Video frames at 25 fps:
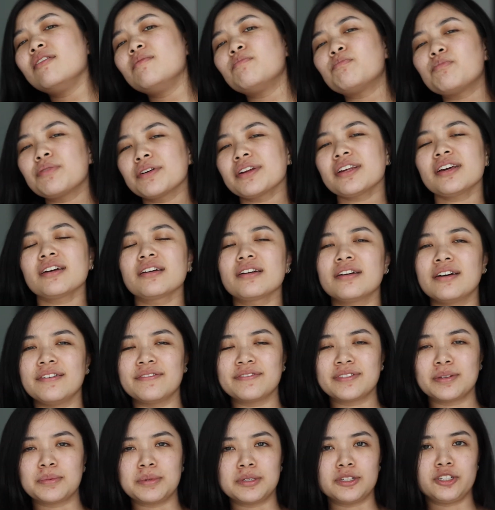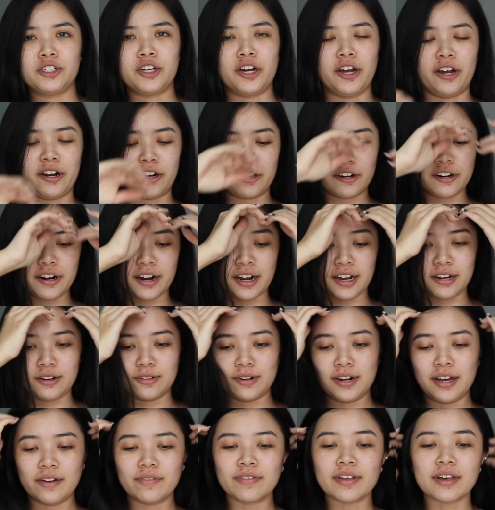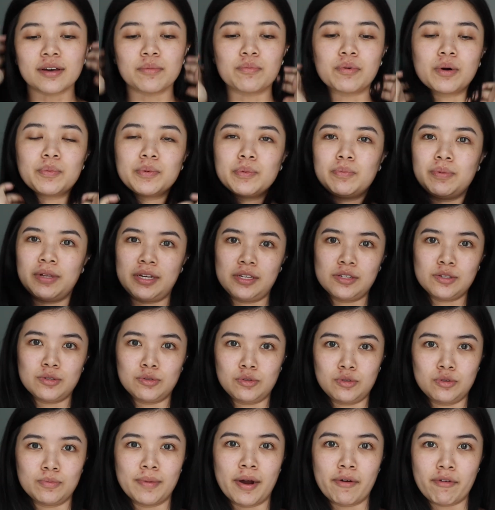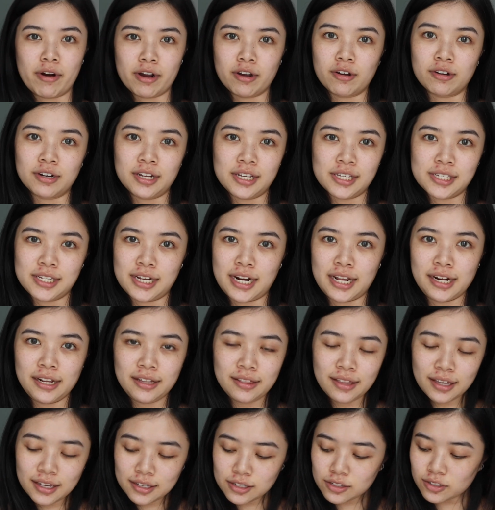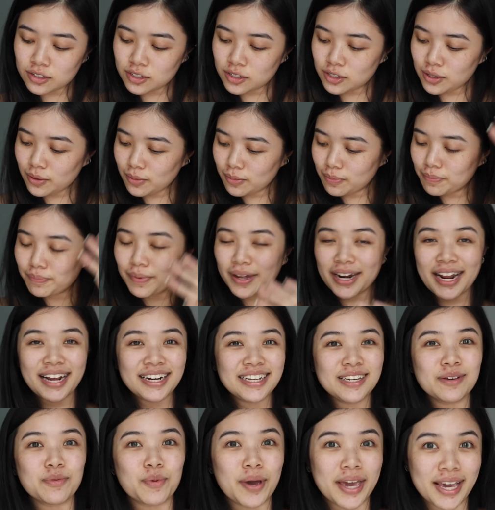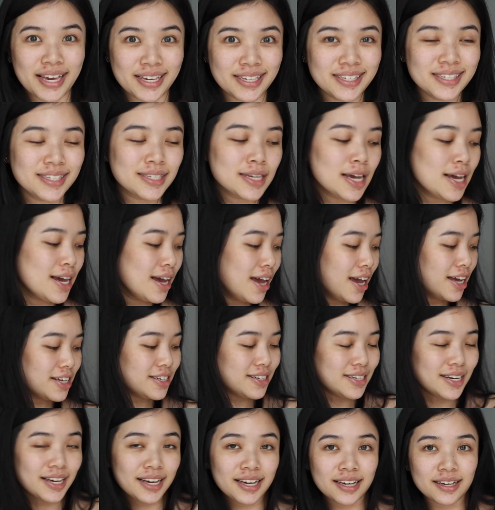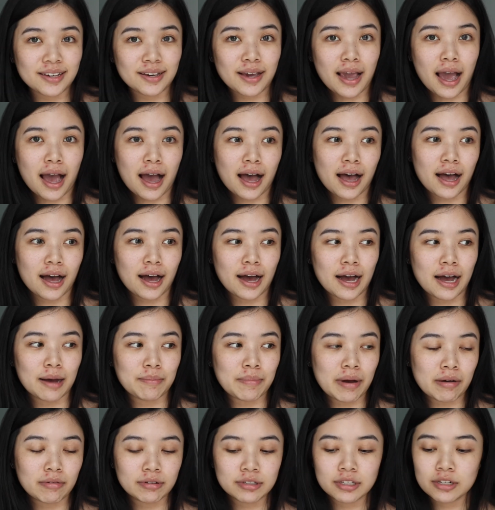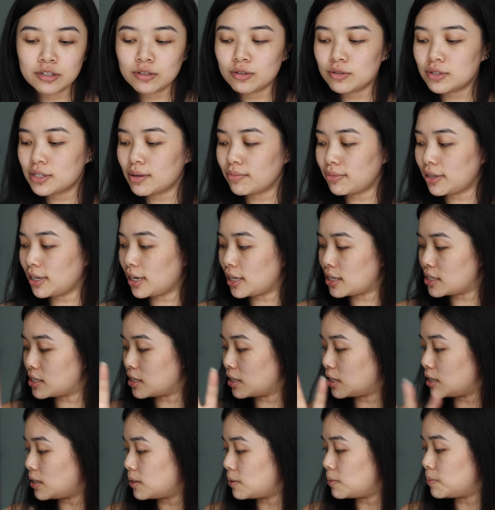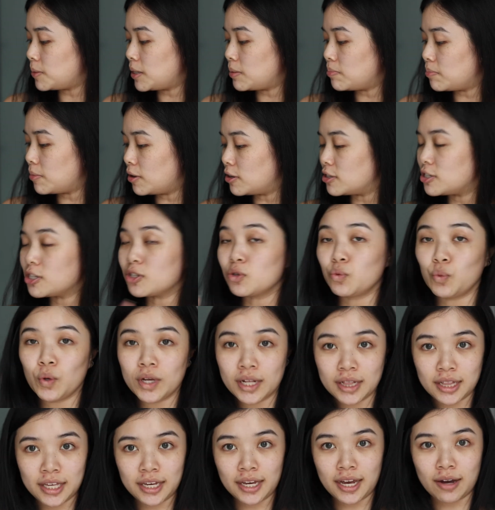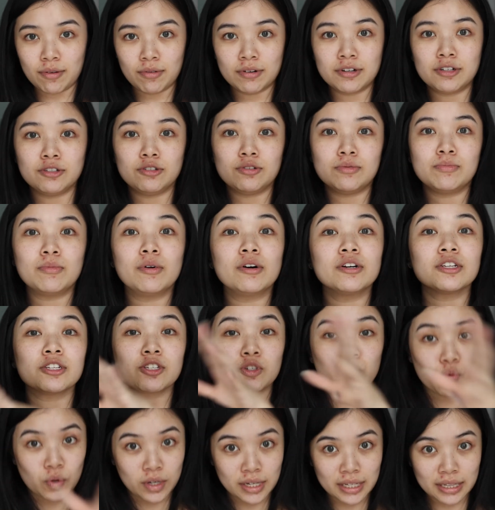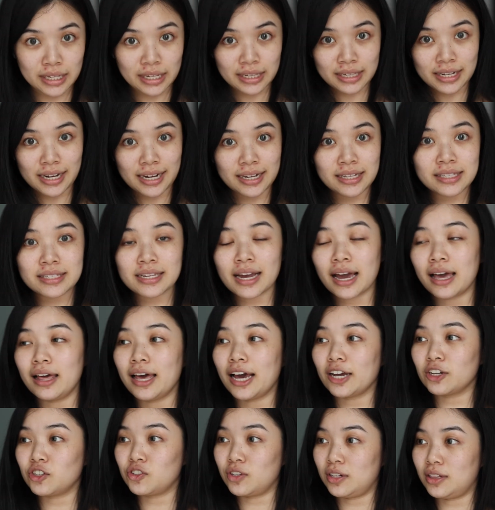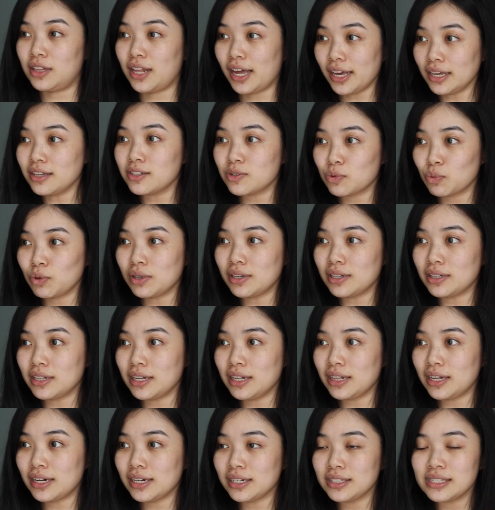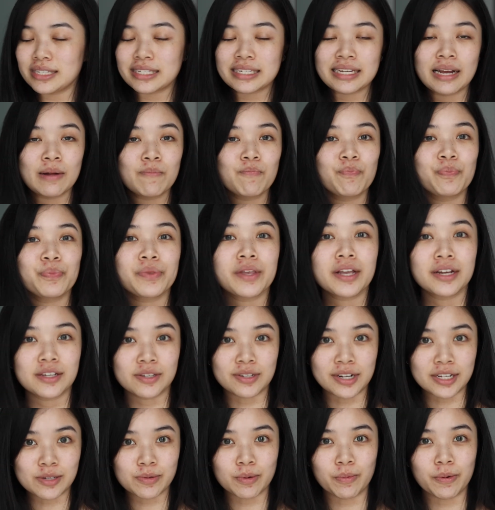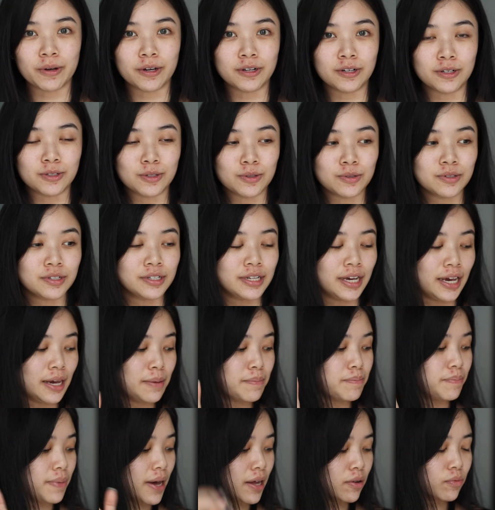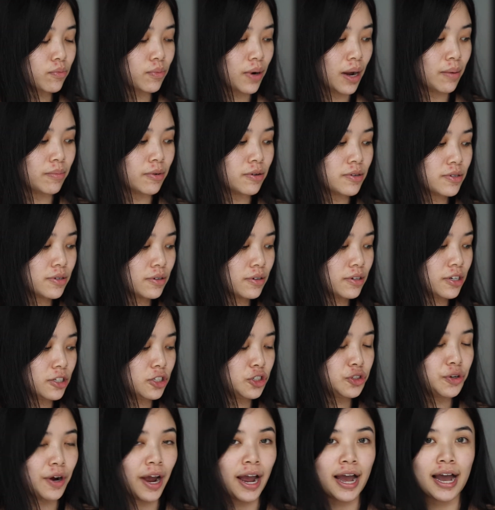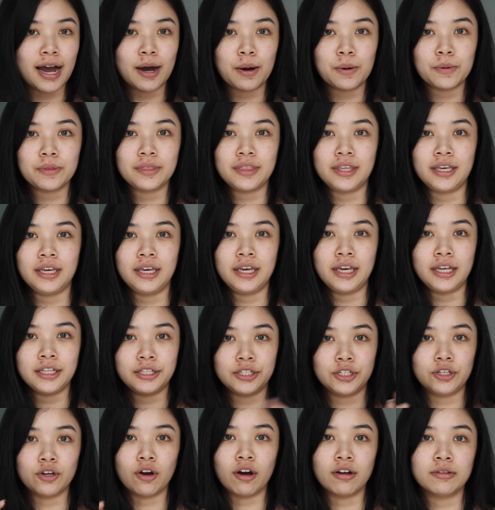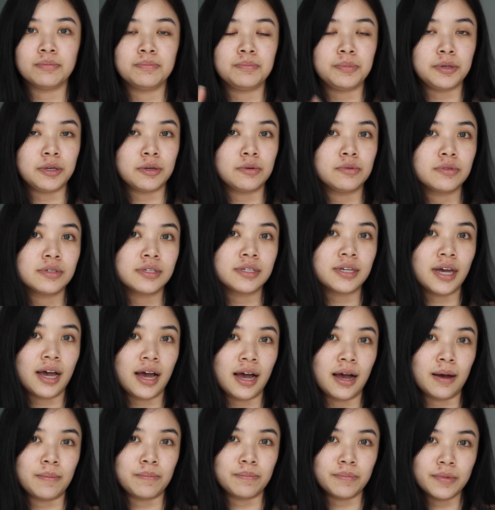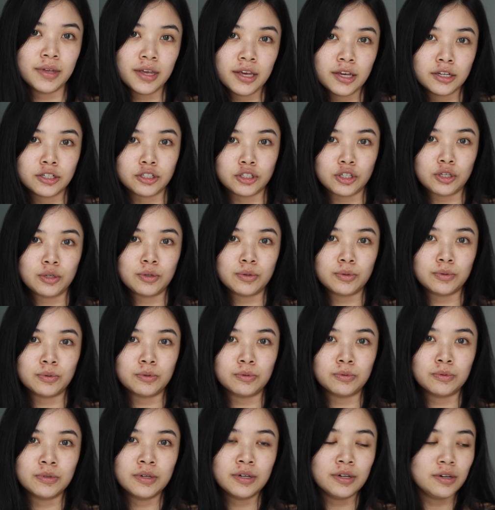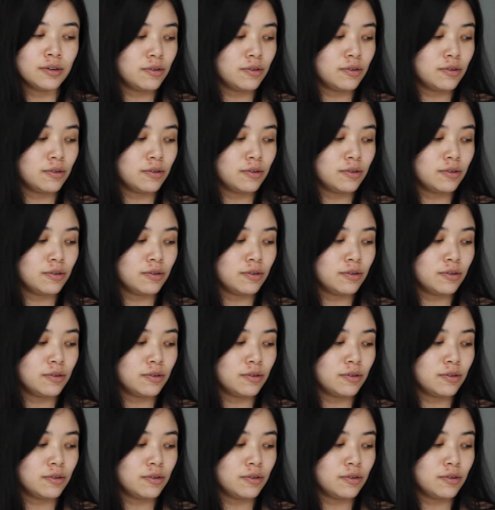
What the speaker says: pretty uncomfortable chair. I don't have like a proper place to do my recordings and anything. So, but anyways, today I want to do something that's a little bit more squiggly. I want to do more squiggly lines. I actually like squiggly lines. So that's what we're going to do today, but I'm also going to try out the Dion Beaute's new